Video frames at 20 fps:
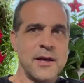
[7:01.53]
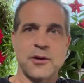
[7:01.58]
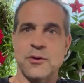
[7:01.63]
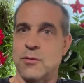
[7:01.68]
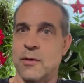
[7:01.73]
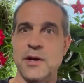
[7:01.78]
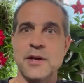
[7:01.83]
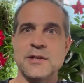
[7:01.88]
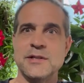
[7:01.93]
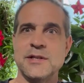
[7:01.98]

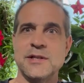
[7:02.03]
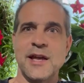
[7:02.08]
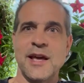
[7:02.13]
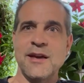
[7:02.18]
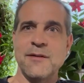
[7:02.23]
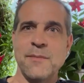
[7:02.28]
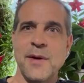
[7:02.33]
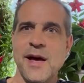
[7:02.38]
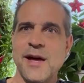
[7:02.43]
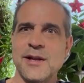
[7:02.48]
crazy
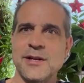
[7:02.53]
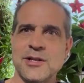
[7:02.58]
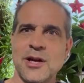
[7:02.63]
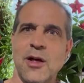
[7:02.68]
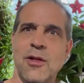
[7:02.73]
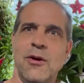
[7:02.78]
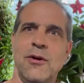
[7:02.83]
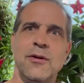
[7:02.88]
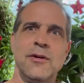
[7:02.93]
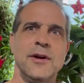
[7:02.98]
Dave
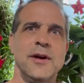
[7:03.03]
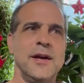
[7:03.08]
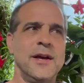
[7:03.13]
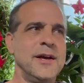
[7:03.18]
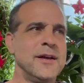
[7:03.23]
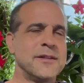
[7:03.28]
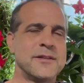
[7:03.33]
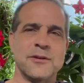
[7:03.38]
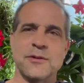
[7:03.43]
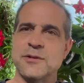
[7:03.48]
Mongello.
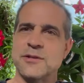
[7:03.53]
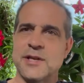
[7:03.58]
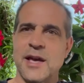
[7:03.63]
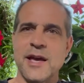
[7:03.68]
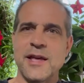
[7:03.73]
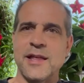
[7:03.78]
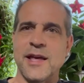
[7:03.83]
They'll say